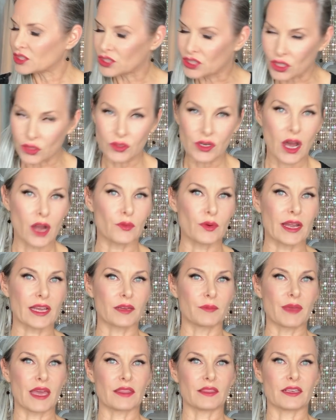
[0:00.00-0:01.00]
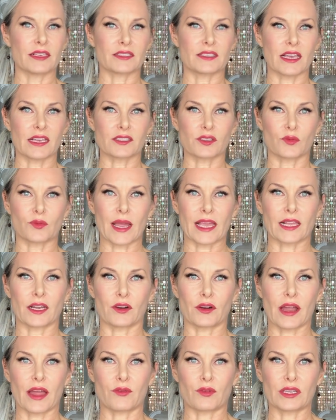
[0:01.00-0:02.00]
Do not recommend this as a
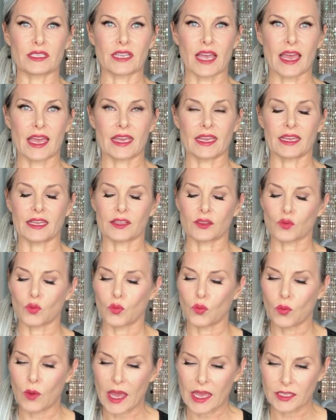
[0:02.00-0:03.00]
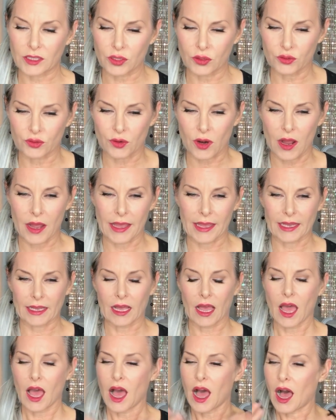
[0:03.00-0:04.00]
regular everyday. It's way too drying.